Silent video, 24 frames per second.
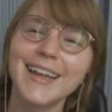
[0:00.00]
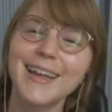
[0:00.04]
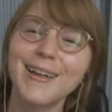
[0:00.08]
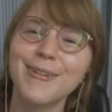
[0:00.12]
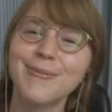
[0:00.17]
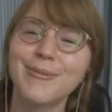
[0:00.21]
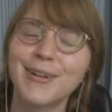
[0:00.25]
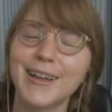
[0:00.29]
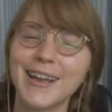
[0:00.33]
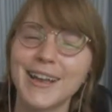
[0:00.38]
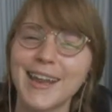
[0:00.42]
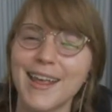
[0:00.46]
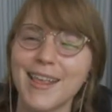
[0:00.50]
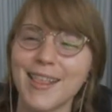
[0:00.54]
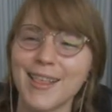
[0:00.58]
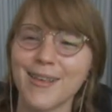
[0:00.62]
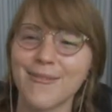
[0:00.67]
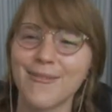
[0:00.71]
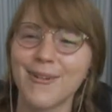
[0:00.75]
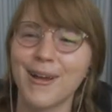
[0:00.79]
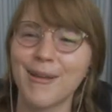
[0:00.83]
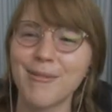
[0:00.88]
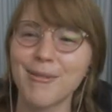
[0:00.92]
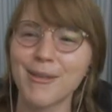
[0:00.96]
Bunny and
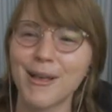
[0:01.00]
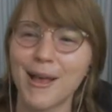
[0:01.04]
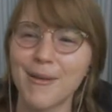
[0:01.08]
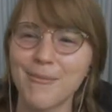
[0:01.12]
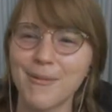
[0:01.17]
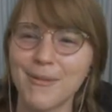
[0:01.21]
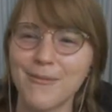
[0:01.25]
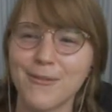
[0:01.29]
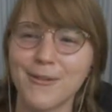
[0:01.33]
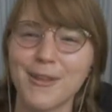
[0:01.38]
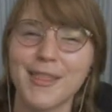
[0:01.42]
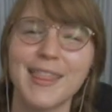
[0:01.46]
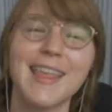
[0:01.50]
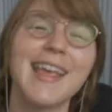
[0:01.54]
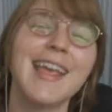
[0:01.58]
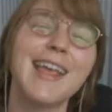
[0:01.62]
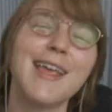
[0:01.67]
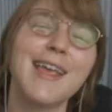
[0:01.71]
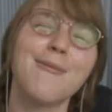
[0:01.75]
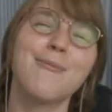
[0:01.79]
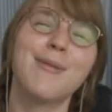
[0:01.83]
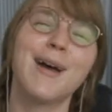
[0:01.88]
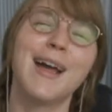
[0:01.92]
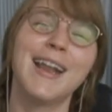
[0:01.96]
Summer, I'm so happy for you.
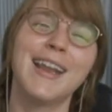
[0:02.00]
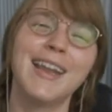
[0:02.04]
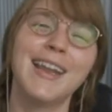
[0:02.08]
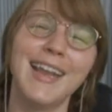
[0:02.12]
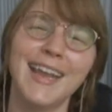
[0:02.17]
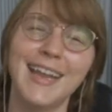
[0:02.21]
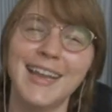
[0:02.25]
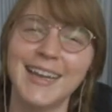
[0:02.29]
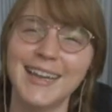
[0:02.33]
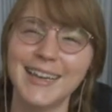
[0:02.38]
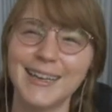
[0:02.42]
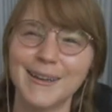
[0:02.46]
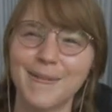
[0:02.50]
Thank you, Bunny.